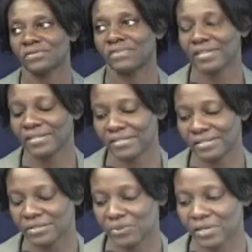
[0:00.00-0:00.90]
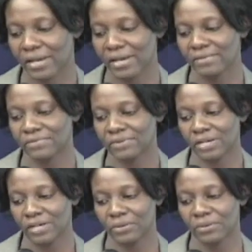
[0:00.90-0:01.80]
findings that we have
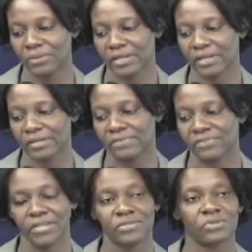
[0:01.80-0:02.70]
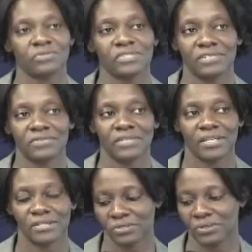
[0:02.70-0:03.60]
on the effects of
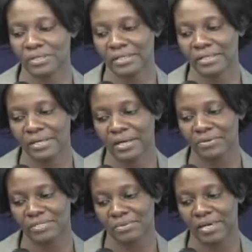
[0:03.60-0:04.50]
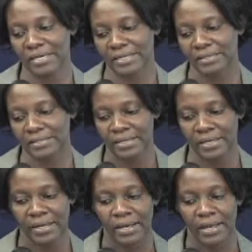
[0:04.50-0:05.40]
gentrification in the housing market.
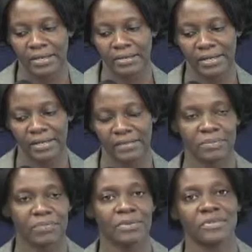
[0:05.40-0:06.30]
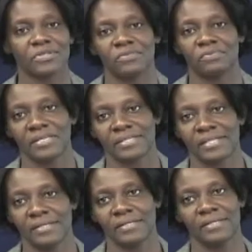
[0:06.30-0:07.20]
And the premise of my
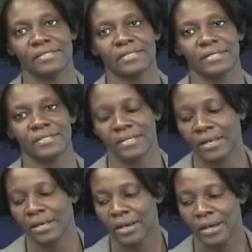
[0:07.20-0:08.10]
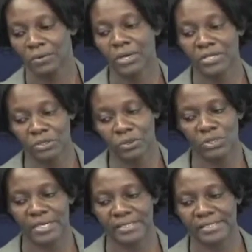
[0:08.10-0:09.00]
study is that when you
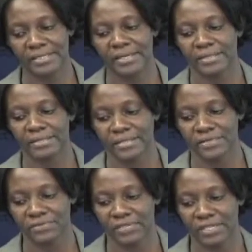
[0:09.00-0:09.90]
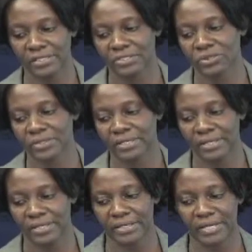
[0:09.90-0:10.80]
look at
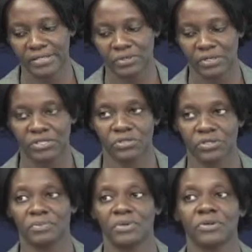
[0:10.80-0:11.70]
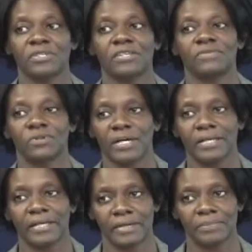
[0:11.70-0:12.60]
gentrification in isolation, it may not give you a
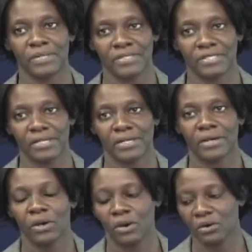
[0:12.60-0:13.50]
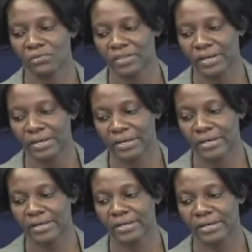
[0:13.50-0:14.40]
clear picture of
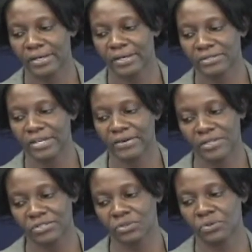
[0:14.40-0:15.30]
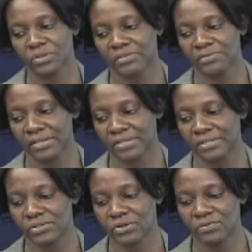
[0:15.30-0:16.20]
the direction or the
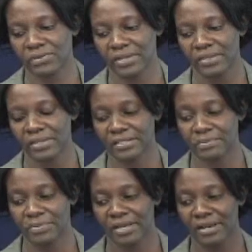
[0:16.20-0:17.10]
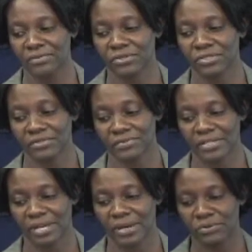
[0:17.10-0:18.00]
effects that it may have on
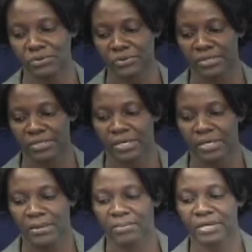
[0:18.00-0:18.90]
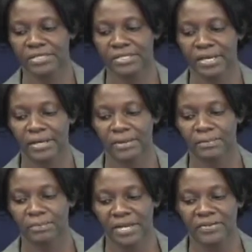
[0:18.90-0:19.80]
different households. But
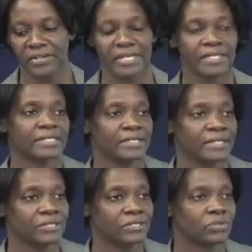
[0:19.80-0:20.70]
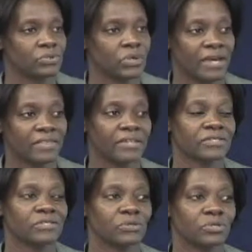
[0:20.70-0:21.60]
by relating it to other
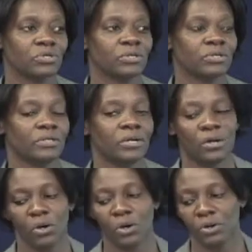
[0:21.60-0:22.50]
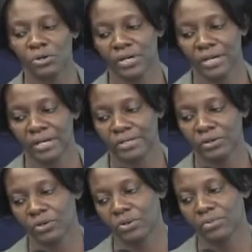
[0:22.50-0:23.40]
social or
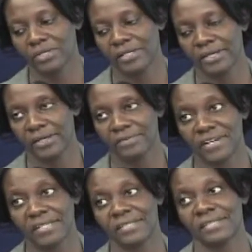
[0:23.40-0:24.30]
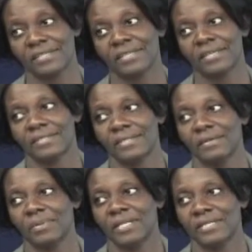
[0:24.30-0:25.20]
economic factors that are
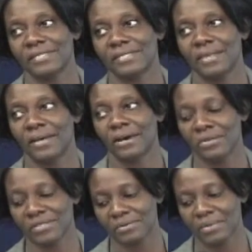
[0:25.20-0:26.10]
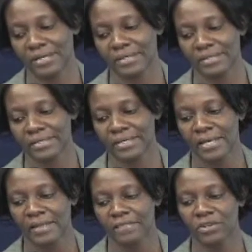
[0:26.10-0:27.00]
taking place in the housing market,
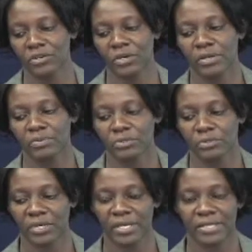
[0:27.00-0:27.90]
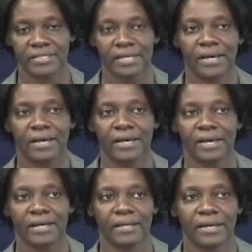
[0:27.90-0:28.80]
then you're able to get
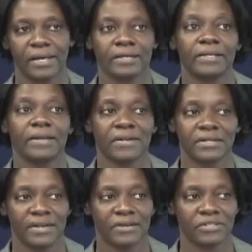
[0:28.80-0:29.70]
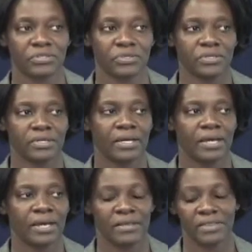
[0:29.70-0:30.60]
a clearer direction
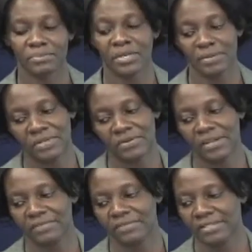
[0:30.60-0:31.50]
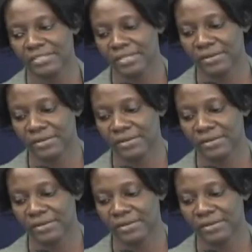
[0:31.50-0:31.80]
that may be relevant